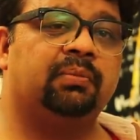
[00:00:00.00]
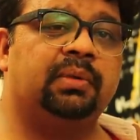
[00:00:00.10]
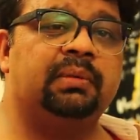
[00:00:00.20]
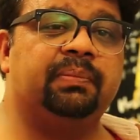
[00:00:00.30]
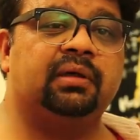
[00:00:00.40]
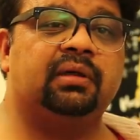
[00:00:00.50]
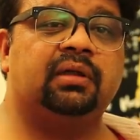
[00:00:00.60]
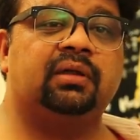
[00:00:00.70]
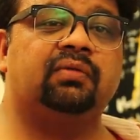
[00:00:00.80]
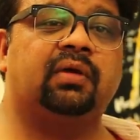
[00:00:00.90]

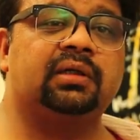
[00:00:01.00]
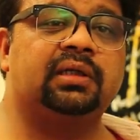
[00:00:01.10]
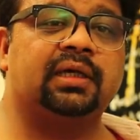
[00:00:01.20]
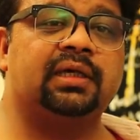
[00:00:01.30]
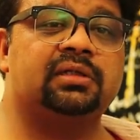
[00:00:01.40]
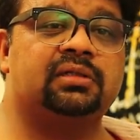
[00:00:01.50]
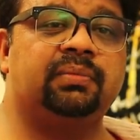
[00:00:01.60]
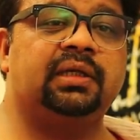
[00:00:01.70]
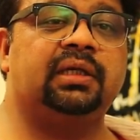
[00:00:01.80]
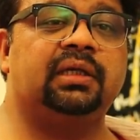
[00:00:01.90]
People worked against
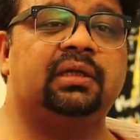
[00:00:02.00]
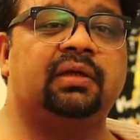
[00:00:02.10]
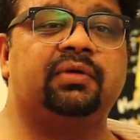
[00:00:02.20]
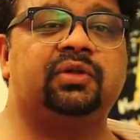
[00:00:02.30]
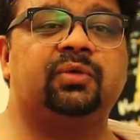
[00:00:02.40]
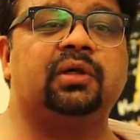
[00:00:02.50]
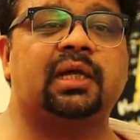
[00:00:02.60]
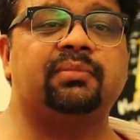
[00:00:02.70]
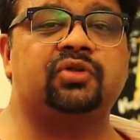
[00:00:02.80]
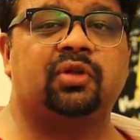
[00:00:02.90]
me. There were two
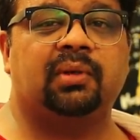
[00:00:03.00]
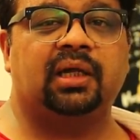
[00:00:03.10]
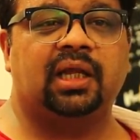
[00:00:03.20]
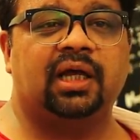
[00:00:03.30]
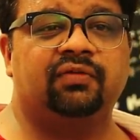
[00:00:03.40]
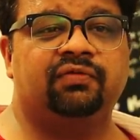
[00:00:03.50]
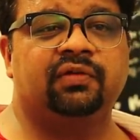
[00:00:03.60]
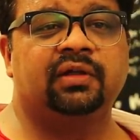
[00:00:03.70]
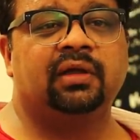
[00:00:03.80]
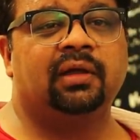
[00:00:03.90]
attempts on my
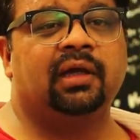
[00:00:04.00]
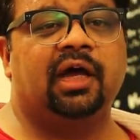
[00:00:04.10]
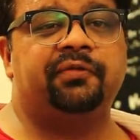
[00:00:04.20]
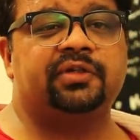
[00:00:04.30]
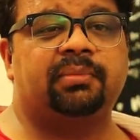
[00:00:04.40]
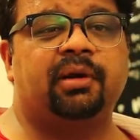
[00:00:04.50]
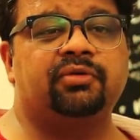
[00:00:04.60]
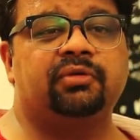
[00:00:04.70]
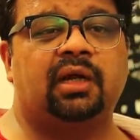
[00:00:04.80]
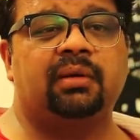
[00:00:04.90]
life. I was
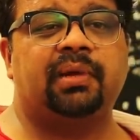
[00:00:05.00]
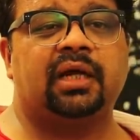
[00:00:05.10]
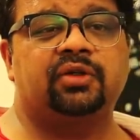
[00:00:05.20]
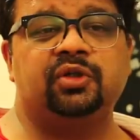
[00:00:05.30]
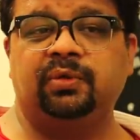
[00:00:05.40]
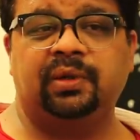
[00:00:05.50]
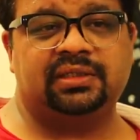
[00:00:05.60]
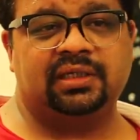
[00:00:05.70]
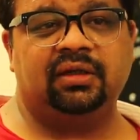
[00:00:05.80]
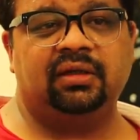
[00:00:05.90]
about to run back to
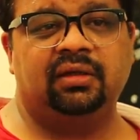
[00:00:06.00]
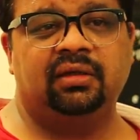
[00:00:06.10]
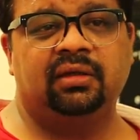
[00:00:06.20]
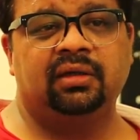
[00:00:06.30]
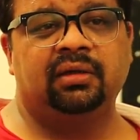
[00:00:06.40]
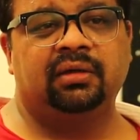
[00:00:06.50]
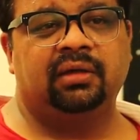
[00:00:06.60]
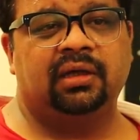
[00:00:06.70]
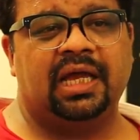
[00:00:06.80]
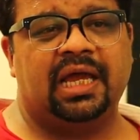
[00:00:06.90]
USA,
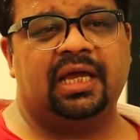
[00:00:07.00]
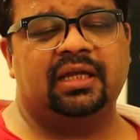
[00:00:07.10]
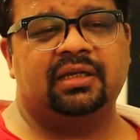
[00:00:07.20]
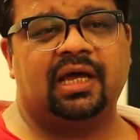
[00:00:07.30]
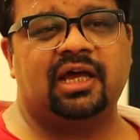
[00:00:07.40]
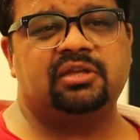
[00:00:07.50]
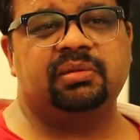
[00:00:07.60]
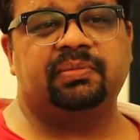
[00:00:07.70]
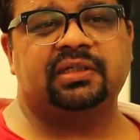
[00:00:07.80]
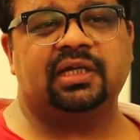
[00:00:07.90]
and as
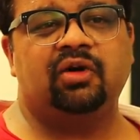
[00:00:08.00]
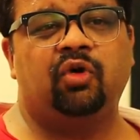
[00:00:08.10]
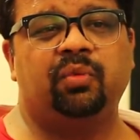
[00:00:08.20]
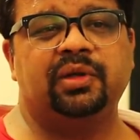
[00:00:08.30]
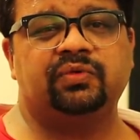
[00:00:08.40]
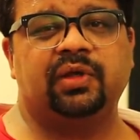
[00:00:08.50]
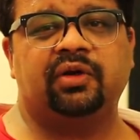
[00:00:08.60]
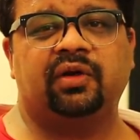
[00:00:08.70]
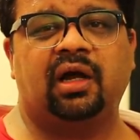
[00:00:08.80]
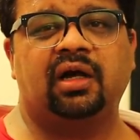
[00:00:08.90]
people say, home is where
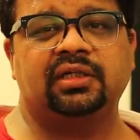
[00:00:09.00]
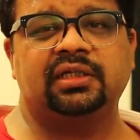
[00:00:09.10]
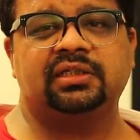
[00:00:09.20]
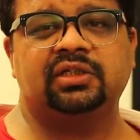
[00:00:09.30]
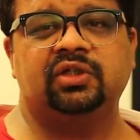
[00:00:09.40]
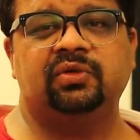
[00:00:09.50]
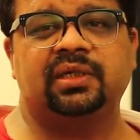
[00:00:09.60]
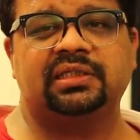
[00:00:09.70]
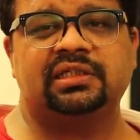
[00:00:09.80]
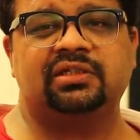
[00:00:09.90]
your heart is.
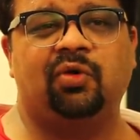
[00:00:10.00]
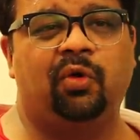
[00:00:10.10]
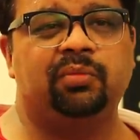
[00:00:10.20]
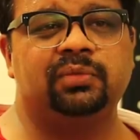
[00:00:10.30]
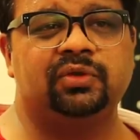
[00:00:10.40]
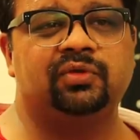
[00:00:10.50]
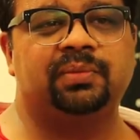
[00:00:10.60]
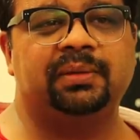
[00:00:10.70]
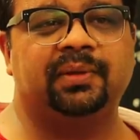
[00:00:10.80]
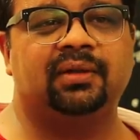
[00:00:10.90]
US is home to
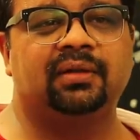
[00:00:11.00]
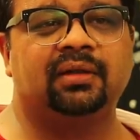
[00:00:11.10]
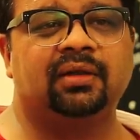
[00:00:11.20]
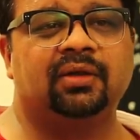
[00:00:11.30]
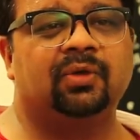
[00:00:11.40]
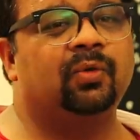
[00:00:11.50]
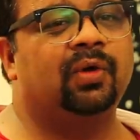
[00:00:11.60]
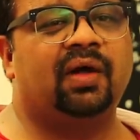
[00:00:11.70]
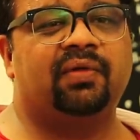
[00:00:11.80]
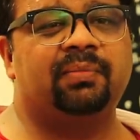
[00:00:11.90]
people
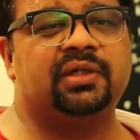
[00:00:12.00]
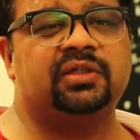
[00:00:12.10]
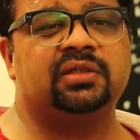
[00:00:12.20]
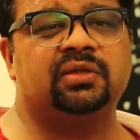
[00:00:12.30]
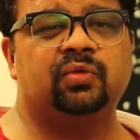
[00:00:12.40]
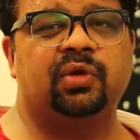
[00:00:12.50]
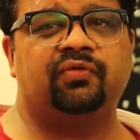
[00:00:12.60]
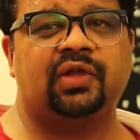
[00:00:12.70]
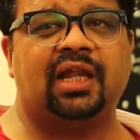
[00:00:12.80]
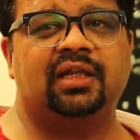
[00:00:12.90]
who have ambition, who
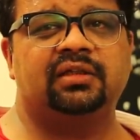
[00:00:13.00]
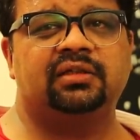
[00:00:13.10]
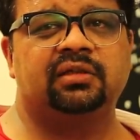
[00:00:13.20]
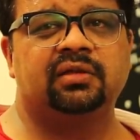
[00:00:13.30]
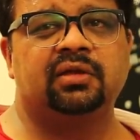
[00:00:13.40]
have talent,